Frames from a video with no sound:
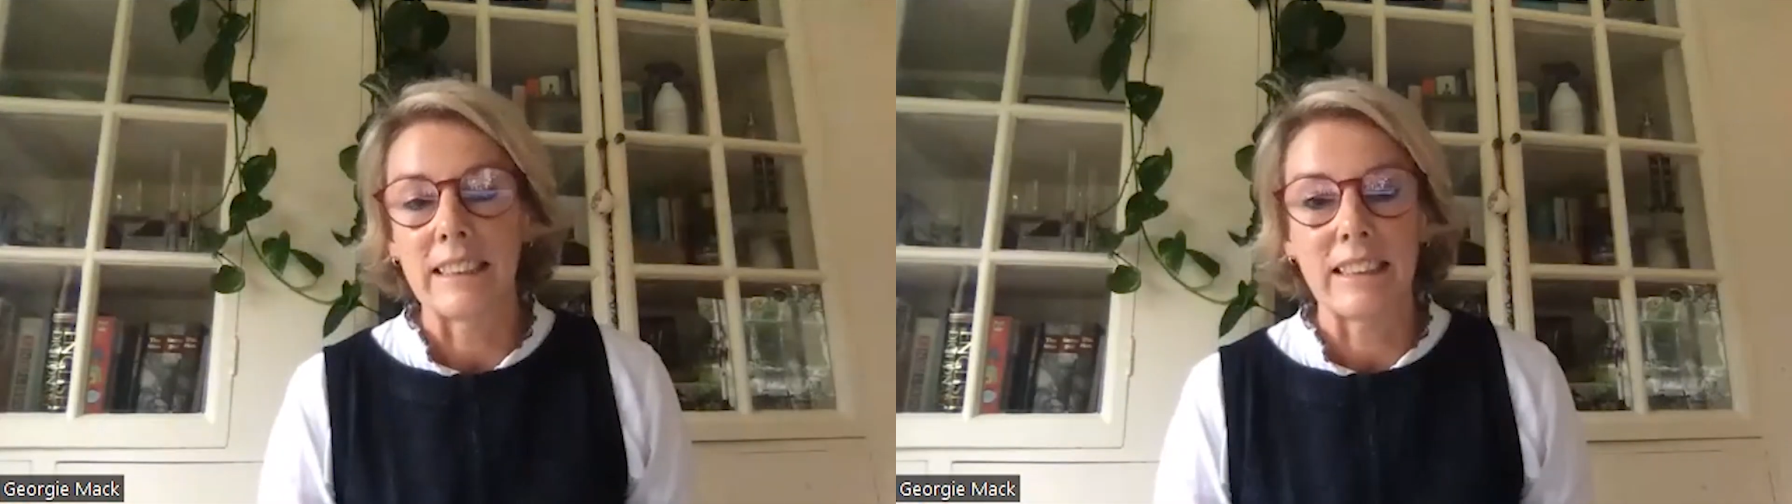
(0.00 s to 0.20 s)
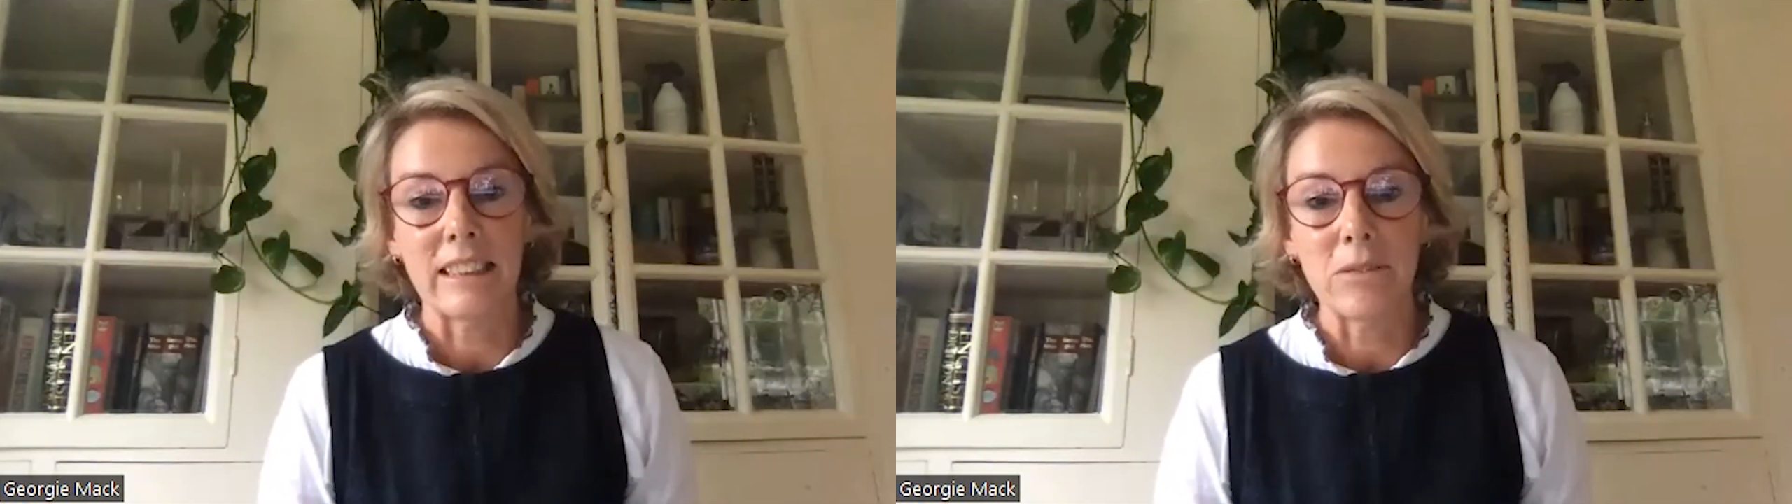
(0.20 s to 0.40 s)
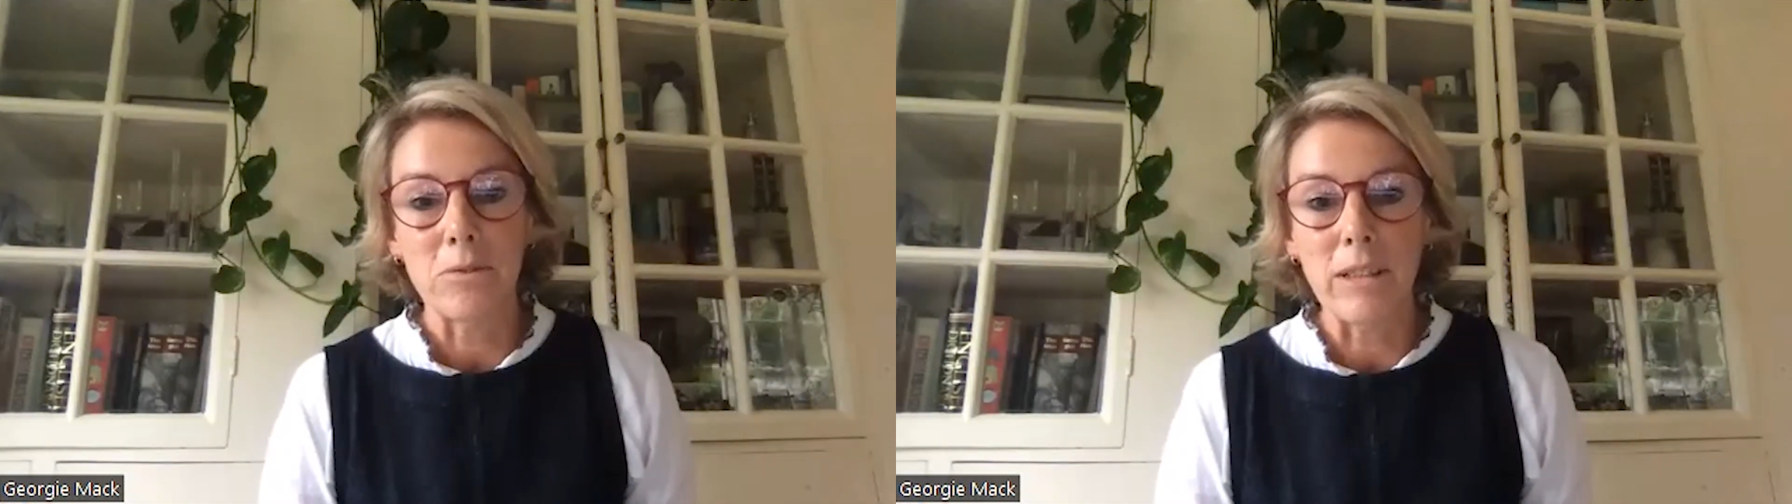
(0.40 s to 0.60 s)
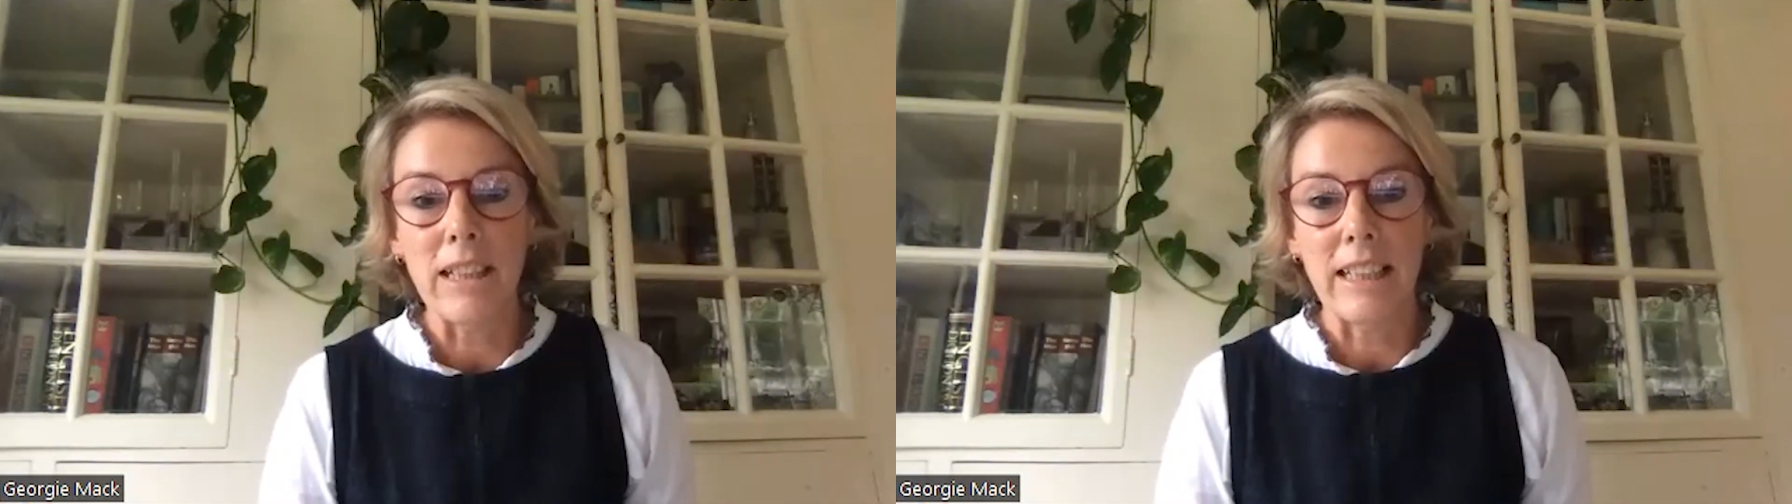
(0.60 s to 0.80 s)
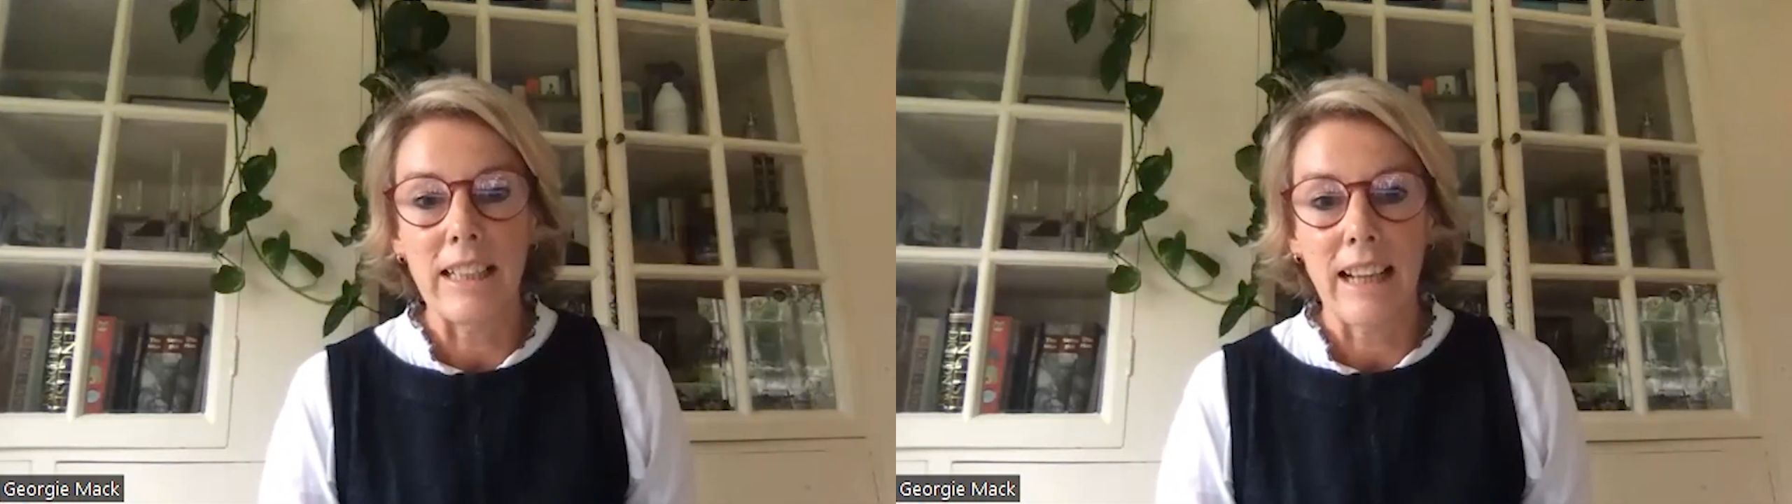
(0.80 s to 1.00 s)
It doesn't
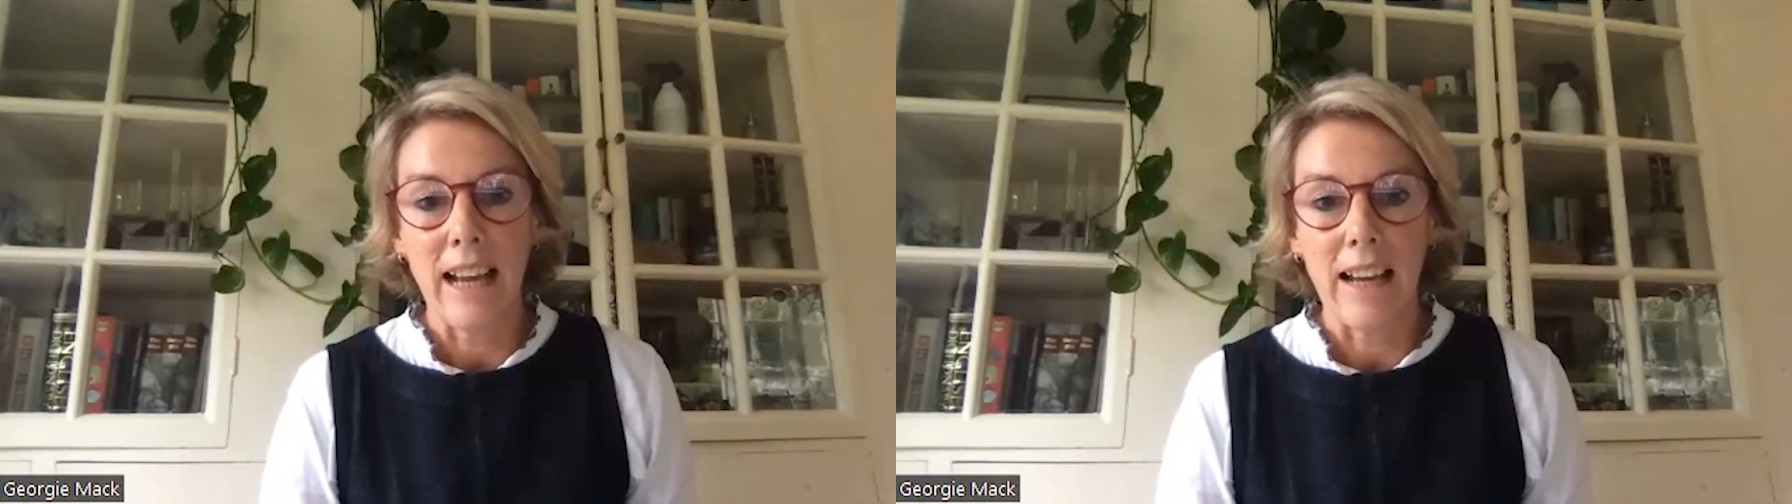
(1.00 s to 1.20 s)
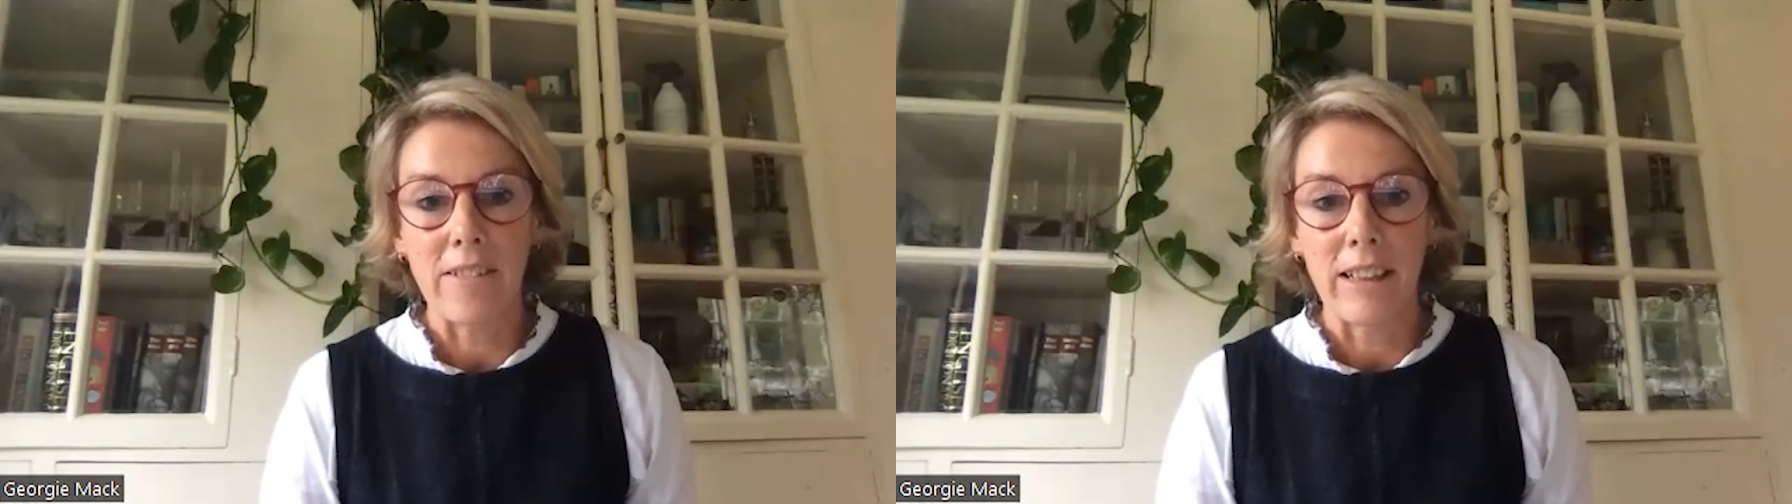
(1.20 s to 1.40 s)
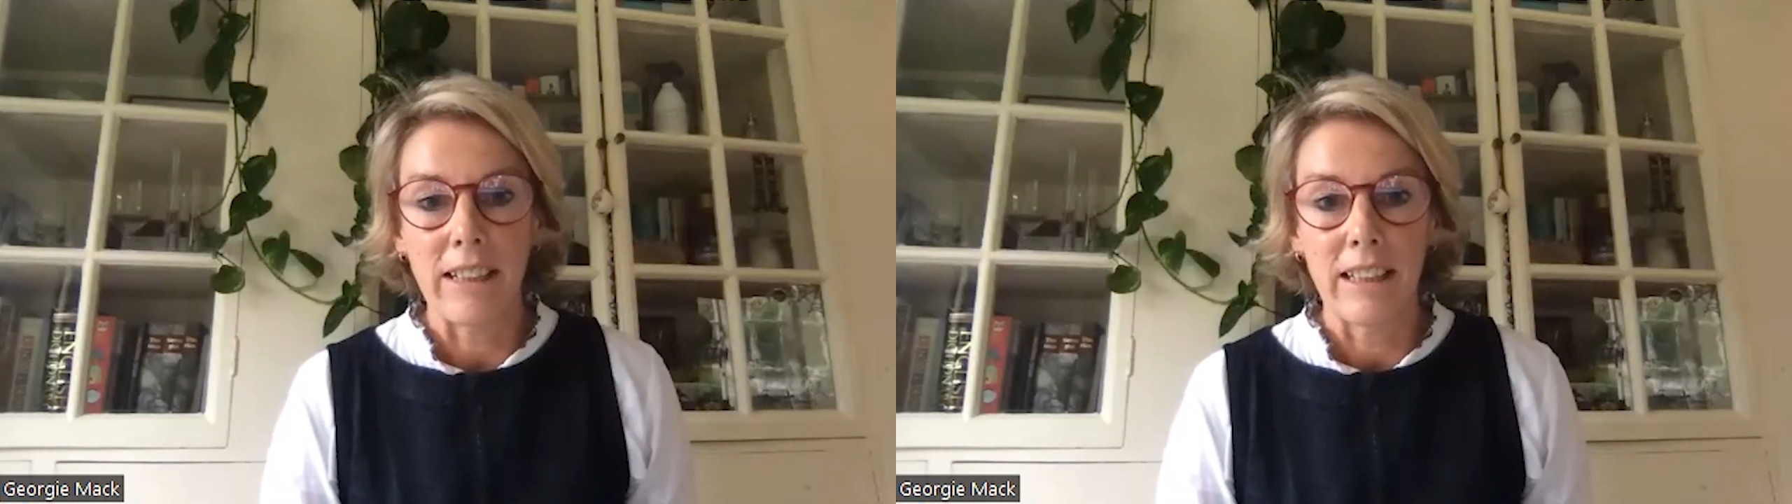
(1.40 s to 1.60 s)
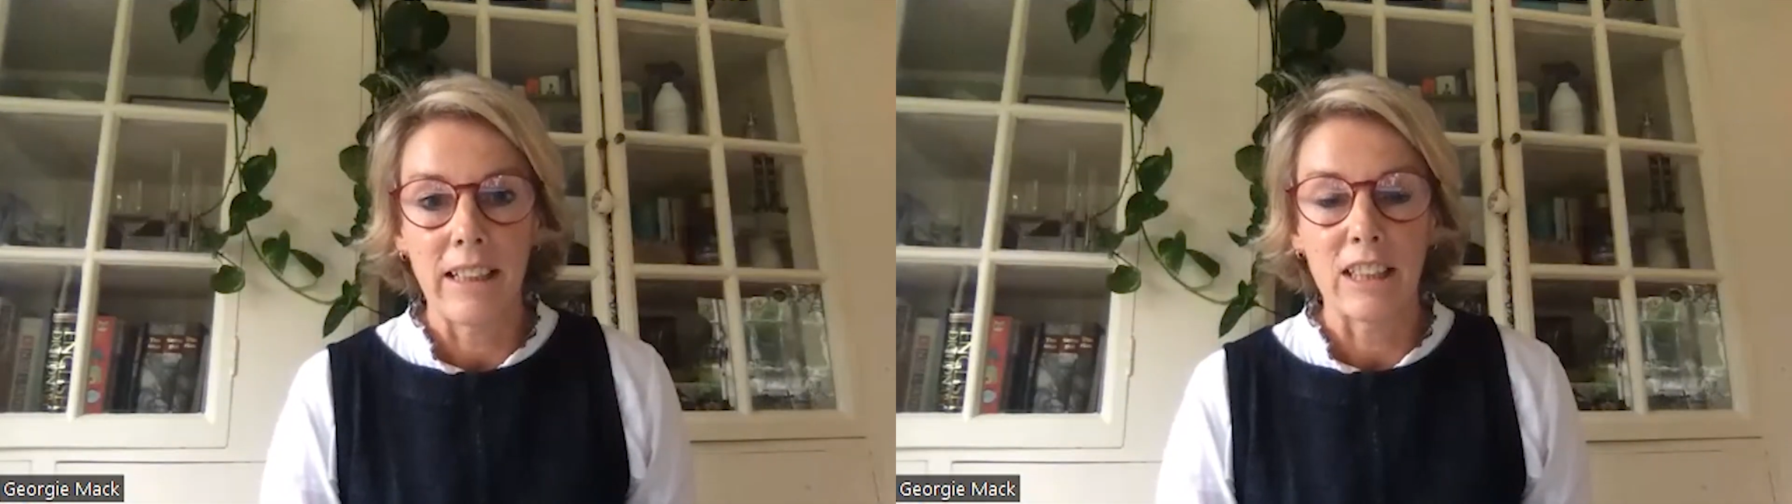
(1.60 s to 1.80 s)
really carry